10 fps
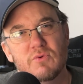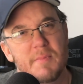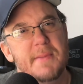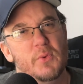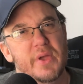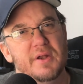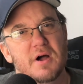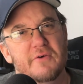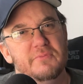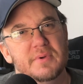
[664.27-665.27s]
Well, maybe wean
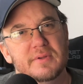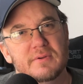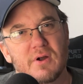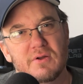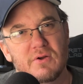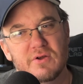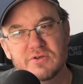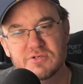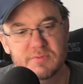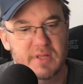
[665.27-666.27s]
off, but are you
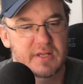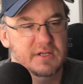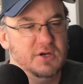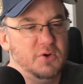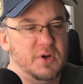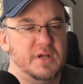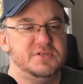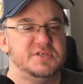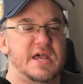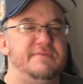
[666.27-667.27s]
just going to be like, you know what?
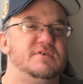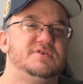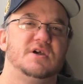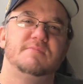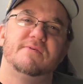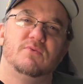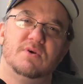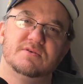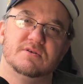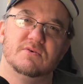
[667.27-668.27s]
Just have you some every
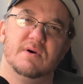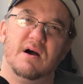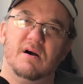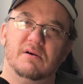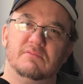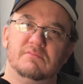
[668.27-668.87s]
once in a while.